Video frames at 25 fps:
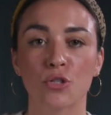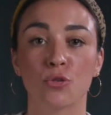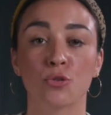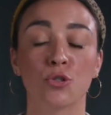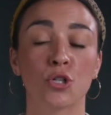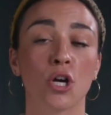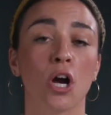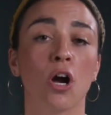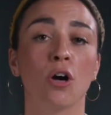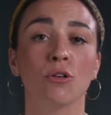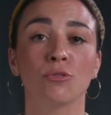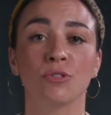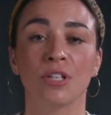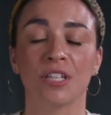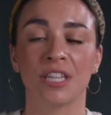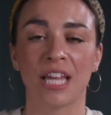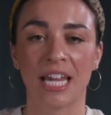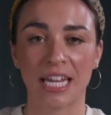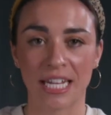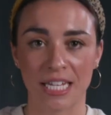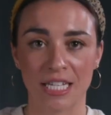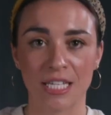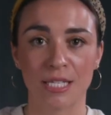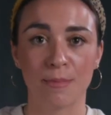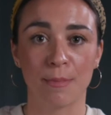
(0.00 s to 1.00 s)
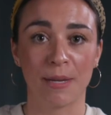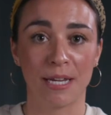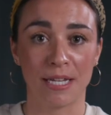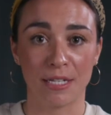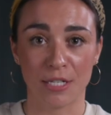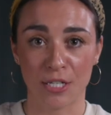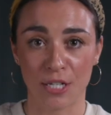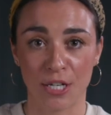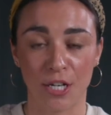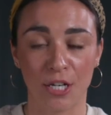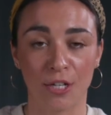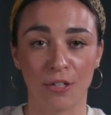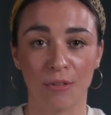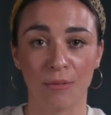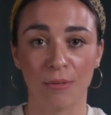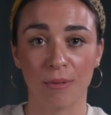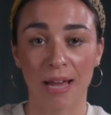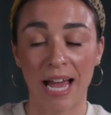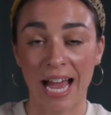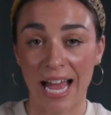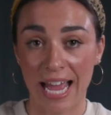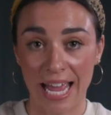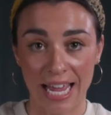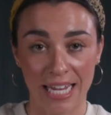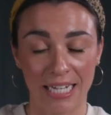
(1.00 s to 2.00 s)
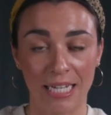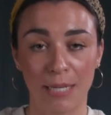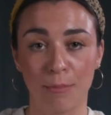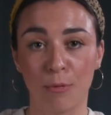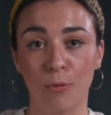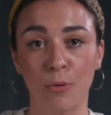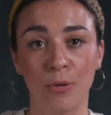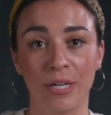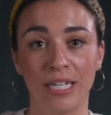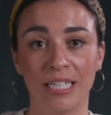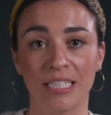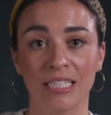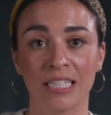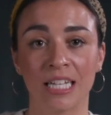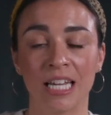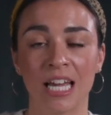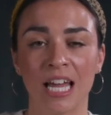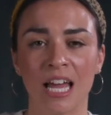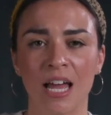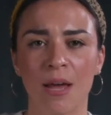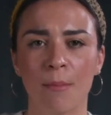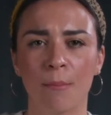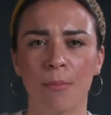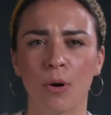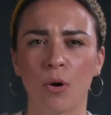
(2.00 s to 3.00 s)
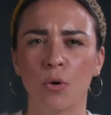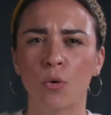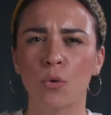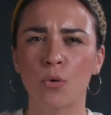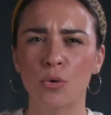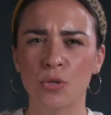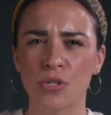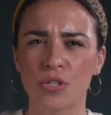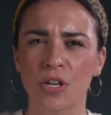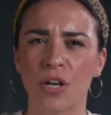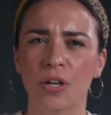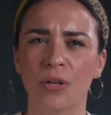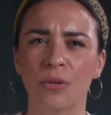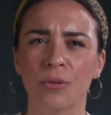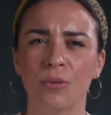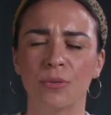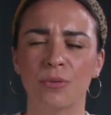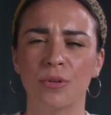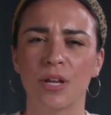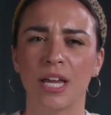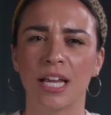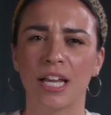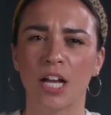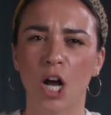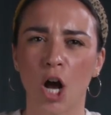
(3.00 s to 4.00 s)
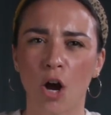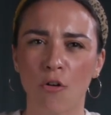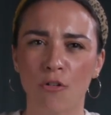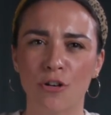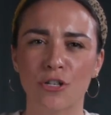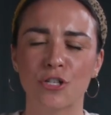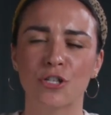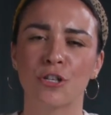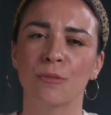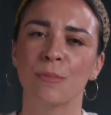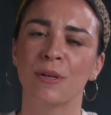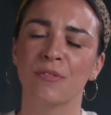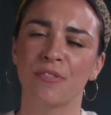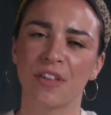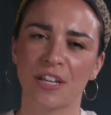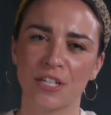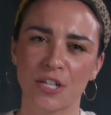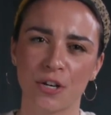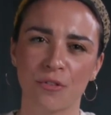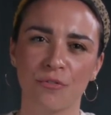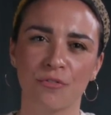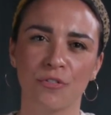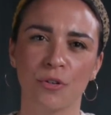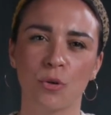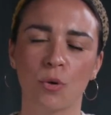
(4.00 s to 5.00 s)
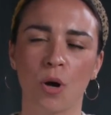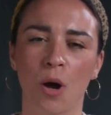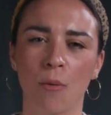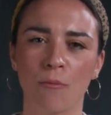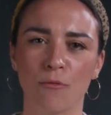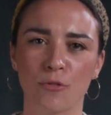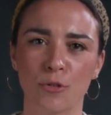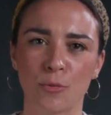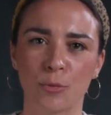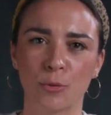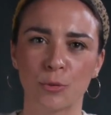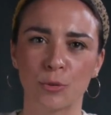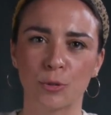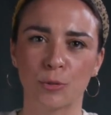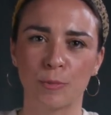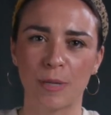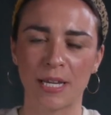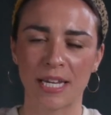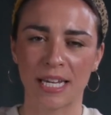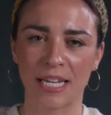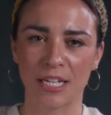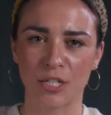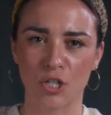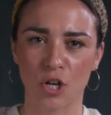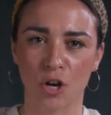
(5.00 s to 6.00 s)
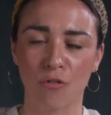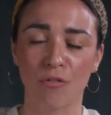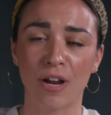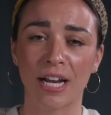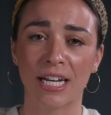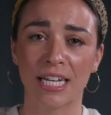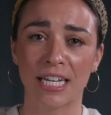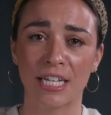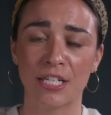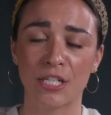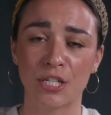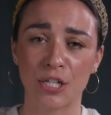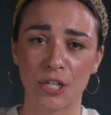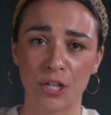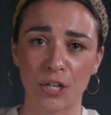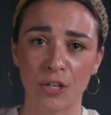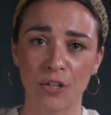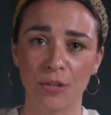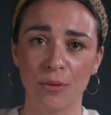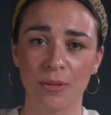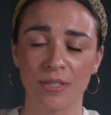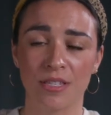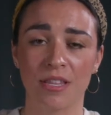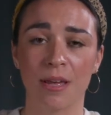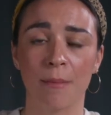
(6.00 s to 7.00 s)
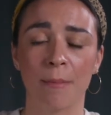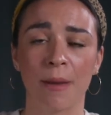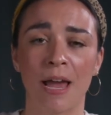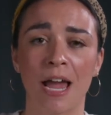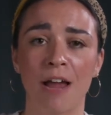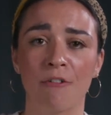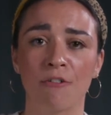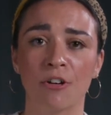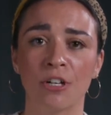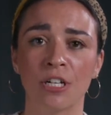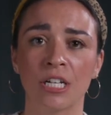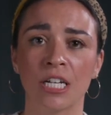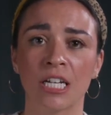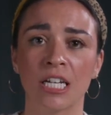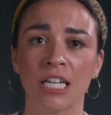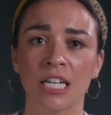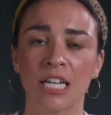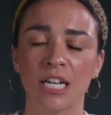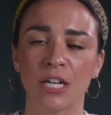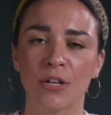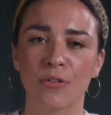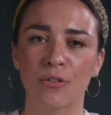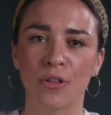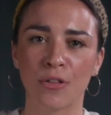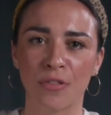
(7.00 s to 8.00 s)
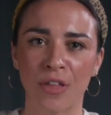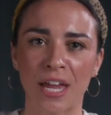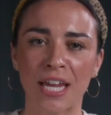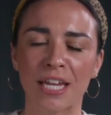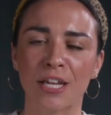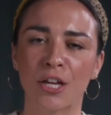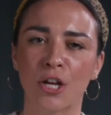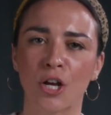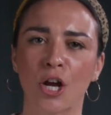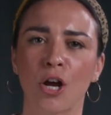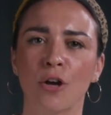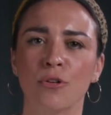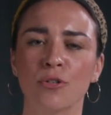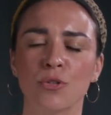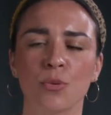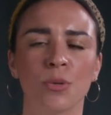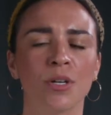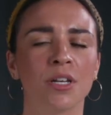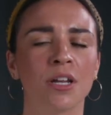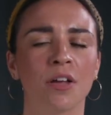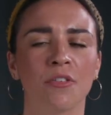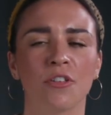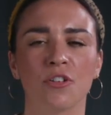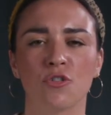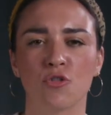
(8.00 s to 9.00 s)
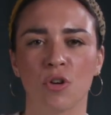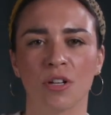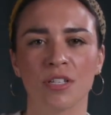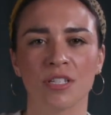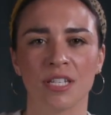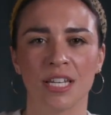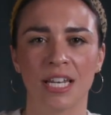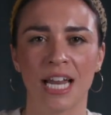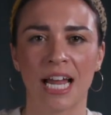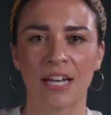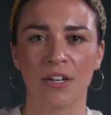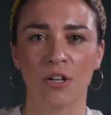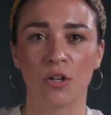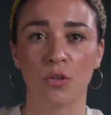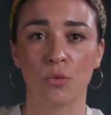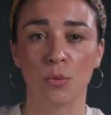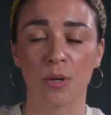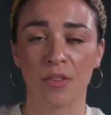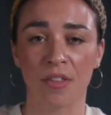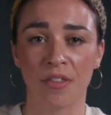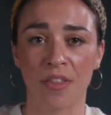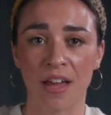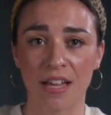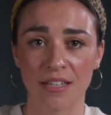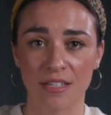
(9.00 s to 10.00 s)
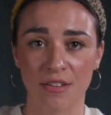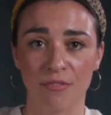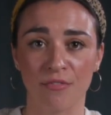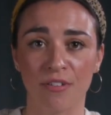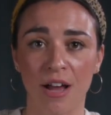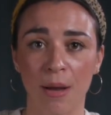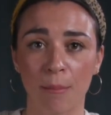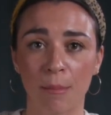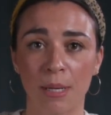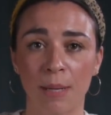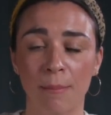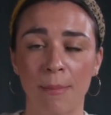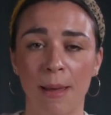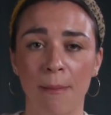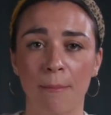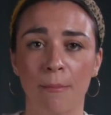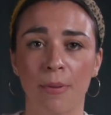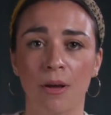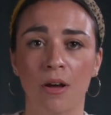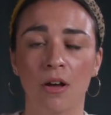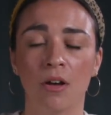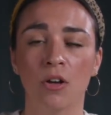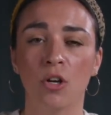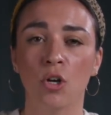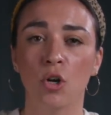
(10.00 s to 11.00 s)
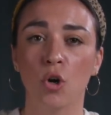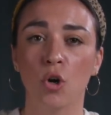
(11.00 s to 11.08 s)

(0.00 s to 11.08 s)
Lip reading: your child that they can speak to you at any point, but also encourage them if they don't feel comfortable speaking directly to you as their parent, that they can go to another trusted adult, whether that's a family member